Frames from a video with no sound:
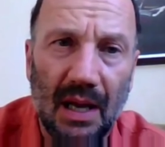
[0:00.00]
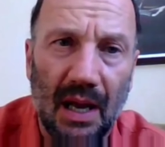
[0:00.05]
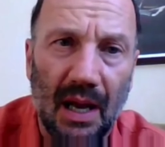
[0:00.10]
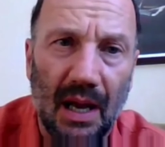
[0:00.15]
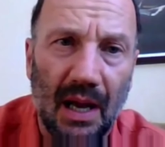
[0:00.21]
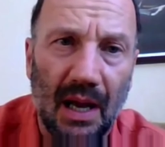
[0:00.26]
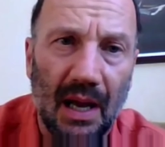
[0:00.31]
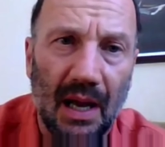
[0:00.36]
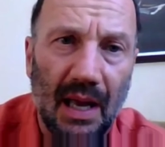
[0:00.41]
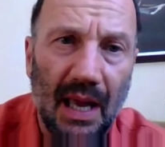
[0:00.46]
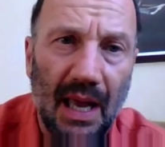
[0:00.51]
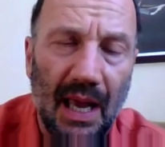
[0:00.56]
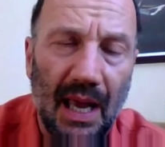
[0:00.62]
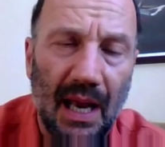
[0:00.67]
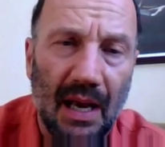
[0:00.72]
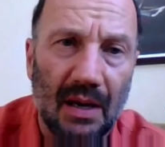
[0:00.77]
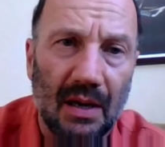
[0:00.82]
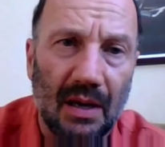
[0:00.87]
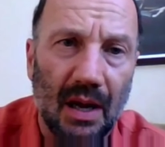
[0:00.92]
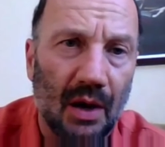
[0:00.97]

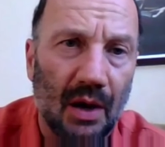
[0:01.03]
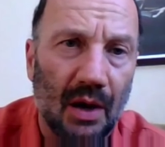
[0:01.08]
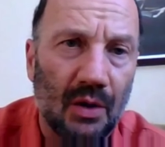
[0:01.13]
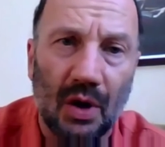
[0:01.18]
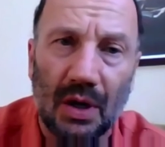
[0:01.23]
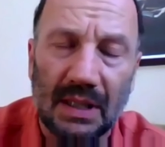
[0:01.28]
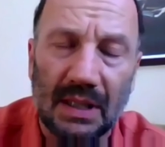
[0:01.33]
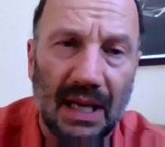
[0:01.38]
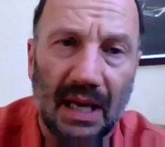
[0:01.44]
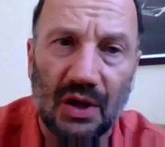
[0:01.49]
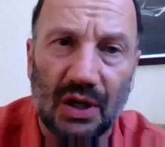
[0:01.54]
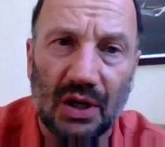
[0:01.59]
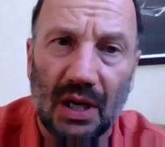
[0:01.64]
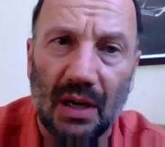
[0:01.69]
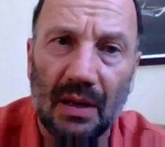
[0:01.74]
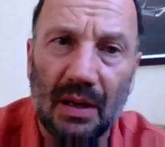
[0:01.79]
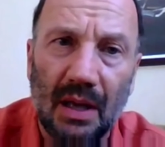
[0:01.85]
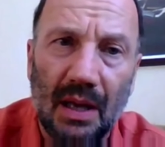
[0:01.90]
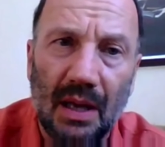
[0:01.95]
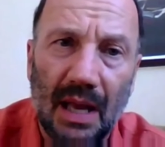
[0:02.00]
across
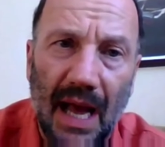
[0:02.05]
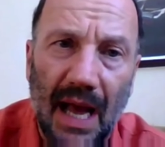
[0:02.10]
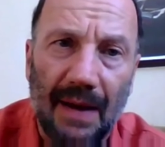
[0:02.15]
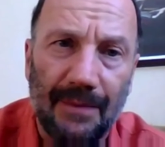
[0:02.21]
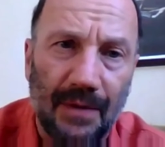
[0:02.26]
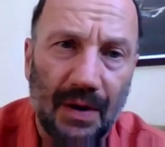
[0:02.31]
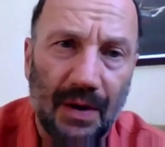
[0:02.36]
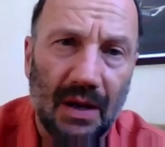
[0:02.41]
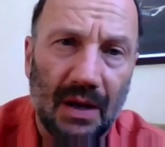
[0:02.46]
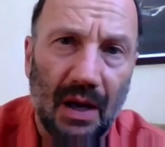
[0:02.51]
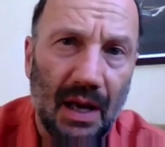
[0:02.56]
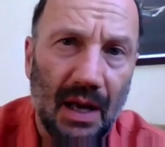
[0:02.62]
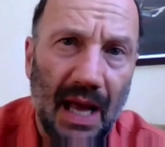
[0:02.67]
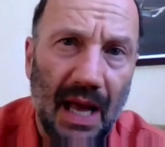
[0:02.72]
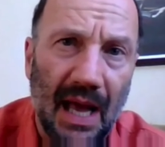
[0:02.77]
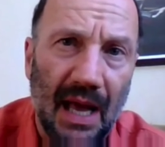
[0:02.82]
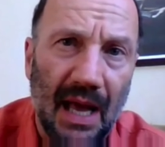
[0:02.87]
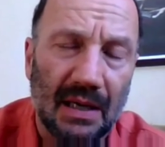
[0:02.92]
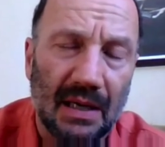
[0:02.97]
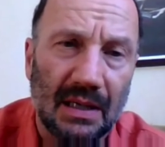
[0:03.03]
Asia, Africa,
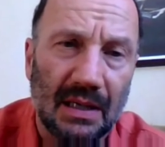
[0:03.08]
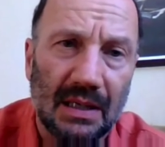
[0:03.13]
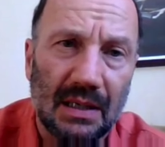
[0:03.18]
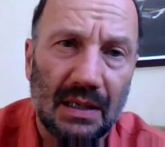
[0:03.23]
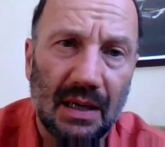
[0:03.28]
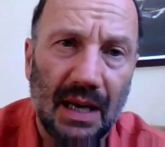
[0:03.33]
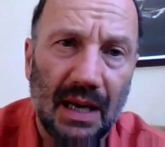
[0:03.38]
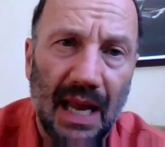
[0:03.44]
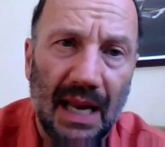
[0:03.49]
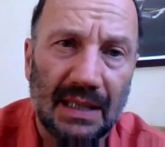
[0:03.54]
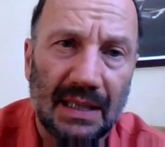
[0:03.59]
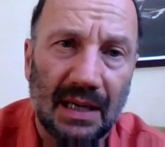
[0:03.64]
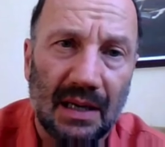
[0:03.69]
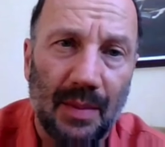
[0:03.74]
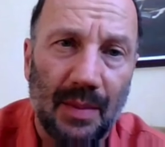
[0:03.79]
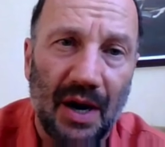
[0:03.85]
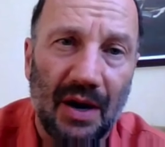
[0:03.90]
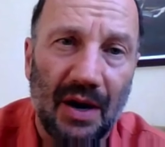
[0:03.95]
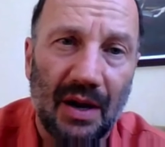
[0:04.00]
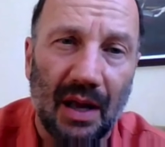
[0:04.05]
and
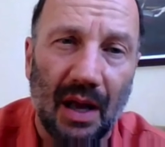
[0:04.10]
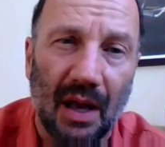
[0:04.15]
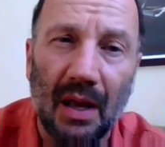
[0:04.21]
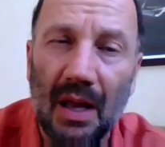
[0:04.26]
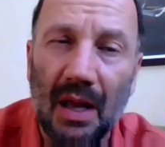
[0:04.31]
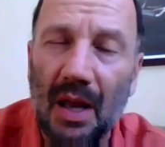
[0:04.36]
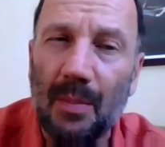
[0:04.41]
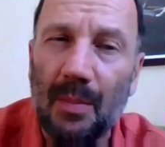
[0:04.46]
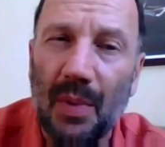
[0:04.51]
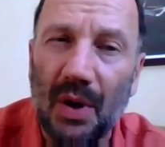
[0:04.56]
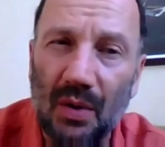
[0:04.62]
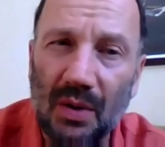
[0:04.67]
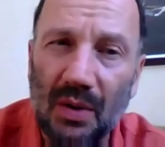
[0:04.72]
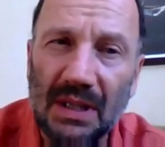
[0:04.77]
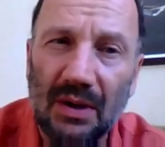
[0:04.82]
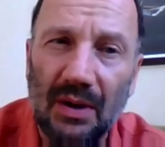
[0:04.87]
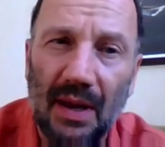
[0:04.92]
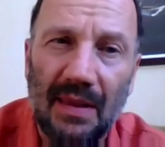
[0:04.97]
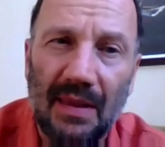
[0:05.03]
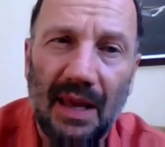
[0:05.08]
Latin America. But
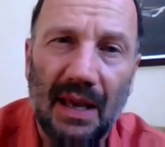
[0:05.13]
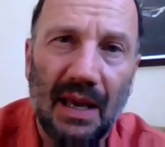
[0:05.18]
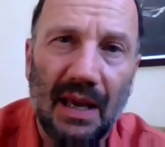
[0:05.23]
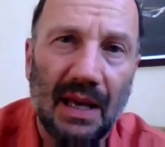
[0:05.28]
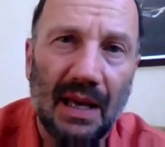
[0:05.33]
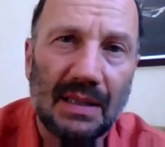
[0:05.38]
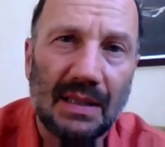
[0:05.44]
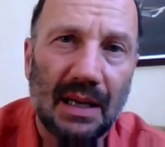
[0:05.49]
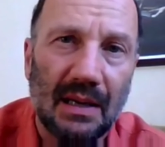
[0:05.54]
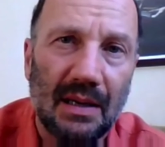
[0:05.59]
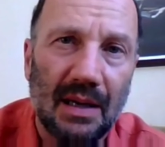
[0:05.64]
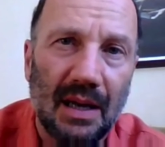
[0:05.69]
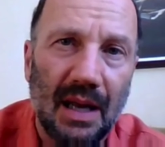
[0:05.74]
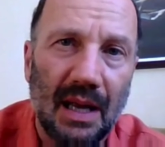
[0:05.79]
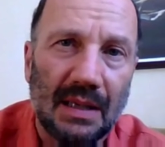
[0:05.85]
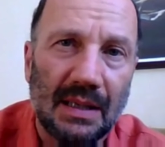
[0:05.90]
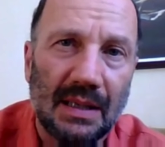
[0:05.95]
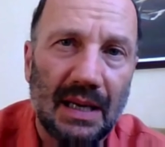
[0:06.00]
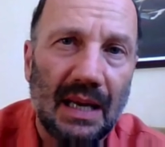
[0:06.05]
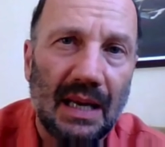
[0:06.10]
also, I think, as
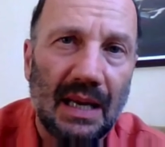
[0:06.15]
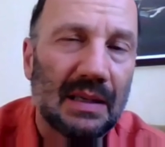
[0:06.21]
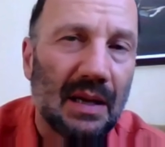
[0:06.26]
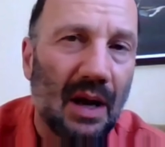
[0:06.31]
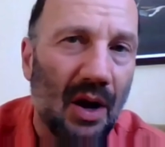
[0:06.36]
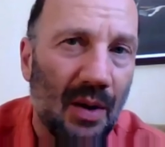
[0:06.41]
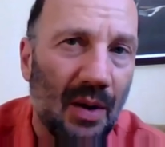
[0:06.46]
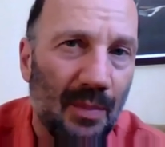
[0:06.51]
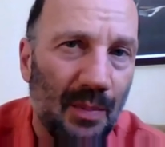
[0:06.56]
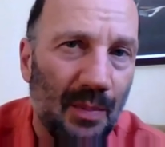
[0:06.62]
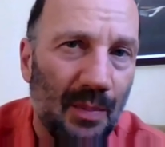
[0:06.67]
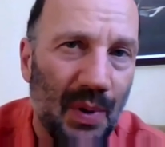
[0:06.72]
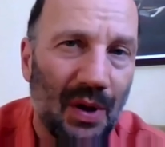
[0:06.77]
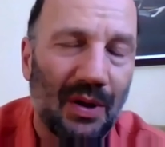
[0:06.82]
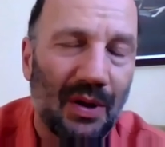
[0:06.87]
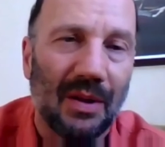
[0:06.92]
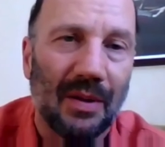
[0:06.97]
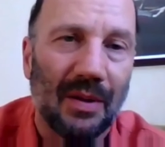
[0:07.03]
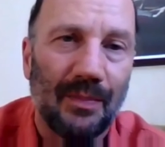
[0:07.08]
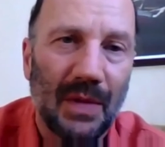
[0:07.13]
an
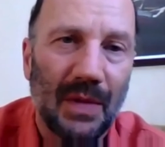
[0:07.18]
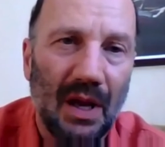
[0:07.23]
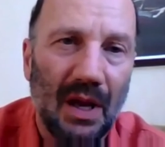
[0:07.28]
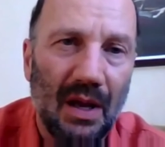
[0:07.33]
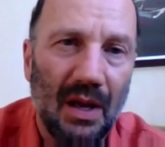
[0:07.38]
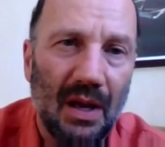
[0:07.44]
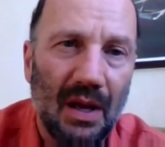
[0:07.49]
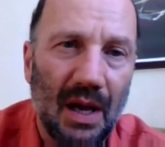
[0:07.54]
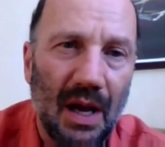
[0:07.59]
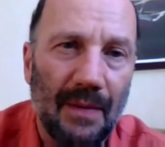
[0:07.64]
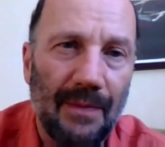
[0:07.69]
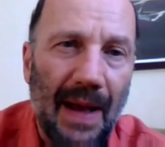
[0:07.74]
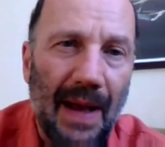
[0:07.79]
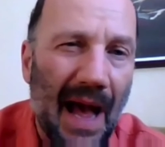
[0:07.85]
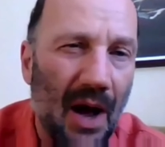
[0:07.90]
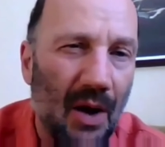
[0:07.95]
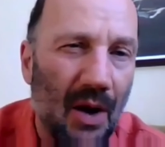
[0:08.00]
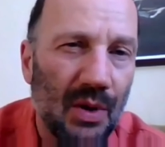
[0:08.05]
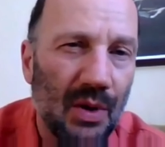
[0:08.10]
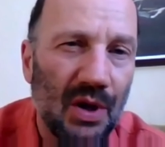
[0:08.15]
example of
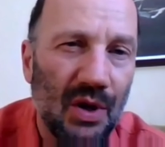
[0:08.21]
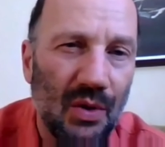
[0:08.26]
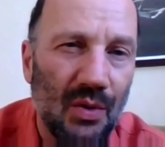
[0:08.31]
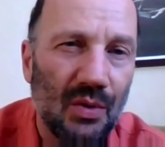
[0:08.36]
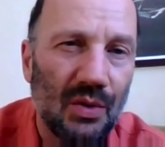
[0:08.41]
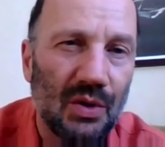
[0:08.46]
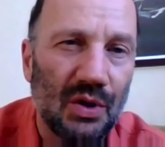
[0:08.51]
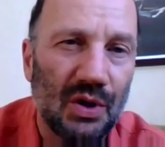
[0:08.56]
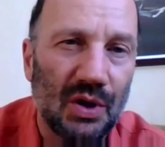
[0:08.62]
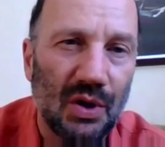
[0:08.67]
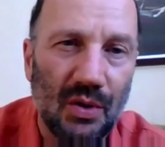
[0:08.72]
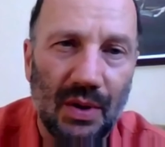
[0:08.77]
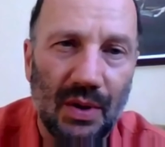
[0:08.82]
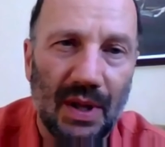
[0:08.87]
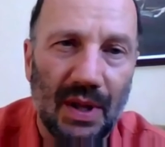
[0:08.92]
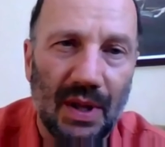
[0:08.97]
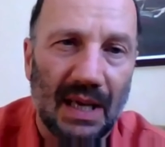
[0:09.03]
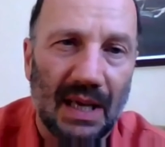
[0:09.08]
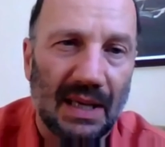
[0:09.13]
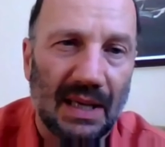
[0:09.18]
how you do
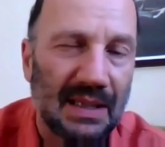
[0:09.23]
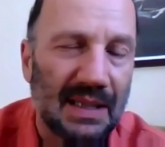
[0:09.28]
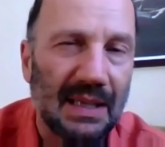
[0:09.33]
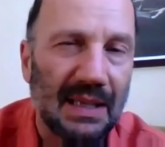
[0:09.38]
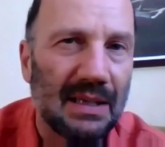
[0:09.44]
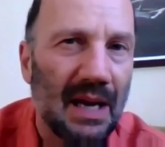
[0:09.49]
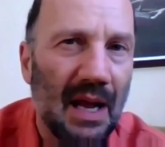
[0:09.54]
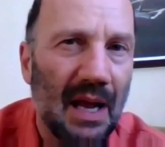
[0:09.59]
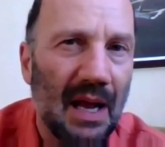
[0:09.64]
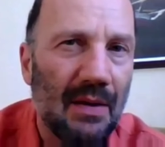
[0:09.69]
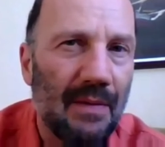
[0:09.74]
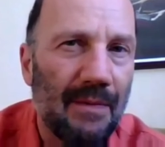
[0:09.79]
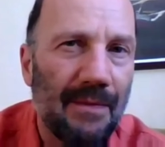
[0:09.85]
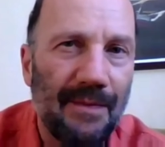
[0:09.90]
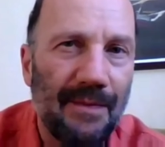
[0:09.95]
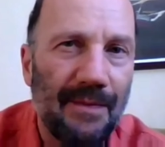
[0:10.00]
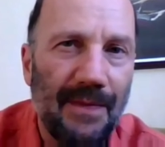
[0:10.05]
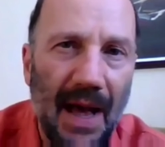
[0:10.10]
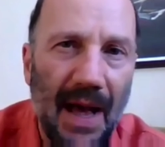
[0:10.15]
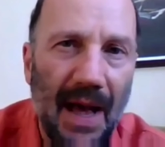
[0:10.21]
this
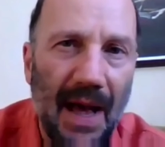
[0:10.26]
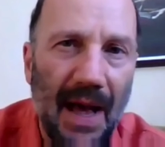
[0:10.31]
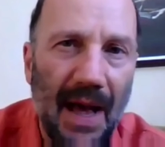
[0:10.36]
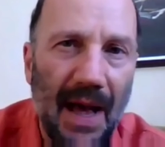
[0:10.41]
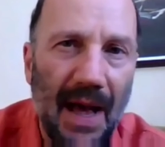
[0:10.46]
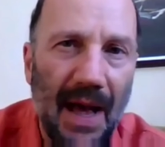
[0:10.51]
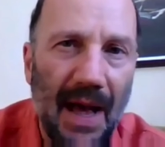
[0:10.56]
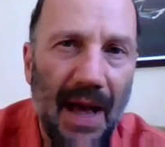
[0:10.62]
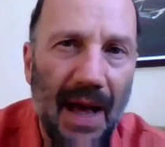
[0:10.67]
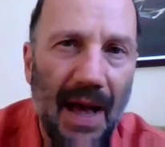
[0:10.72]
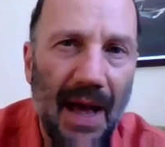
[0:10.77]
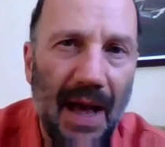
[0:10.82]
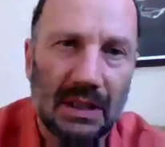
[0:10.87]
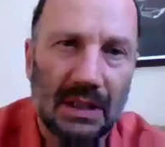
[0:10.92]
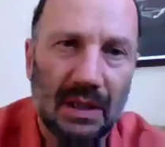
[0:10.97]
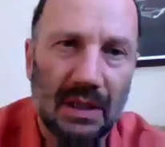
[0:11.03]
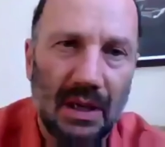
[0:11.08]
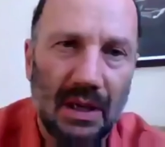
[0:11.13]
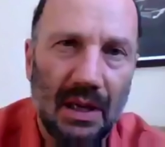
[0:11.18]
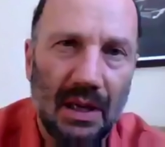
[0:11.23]
very difficult
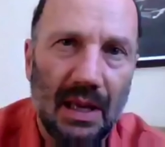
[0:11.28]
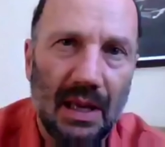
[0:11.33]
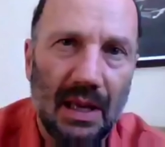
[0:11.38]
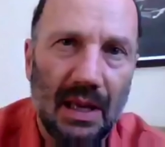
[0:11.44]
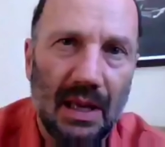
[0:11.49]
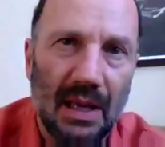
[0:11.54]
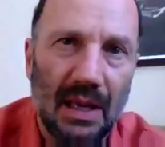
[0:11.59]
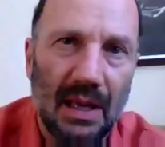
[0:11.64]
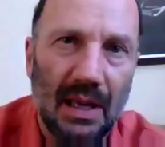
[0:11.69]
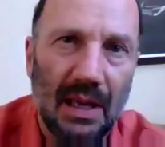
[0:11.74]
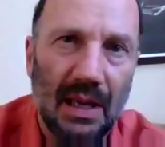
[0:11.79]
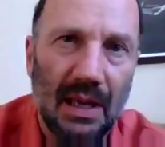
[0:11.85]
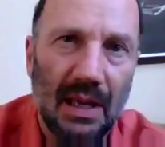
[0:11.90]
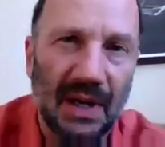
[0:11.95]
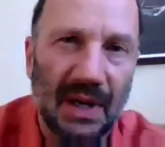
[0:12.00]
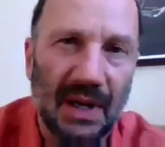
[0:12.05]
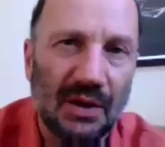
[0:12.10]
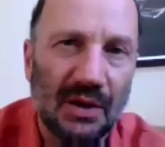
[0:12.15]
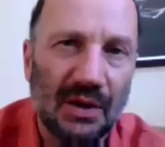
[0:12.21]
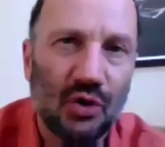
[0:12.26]
element,
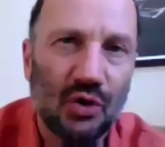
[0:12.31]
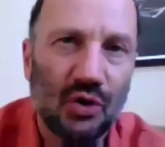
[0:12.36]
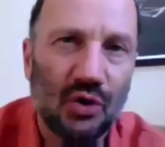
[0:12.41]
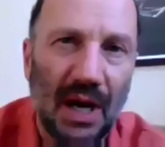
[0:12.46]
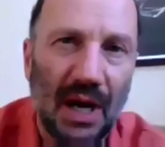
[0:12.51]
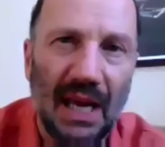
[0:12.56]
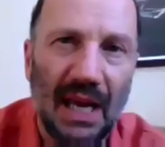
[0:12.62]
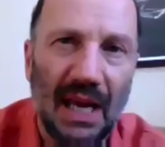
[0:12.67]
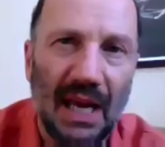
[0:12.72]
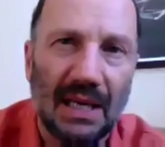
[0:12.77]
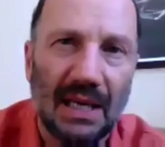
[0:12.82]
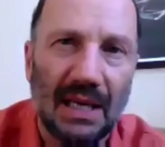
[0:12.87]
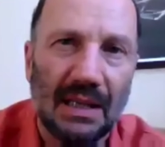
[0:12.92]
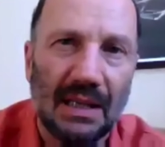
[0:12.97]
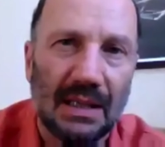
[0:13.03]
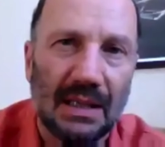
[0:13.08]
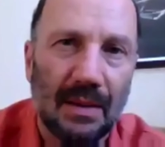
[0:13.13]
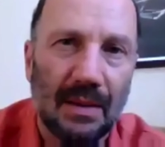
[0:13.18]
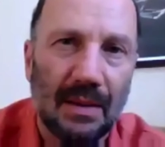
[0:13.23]
because trade is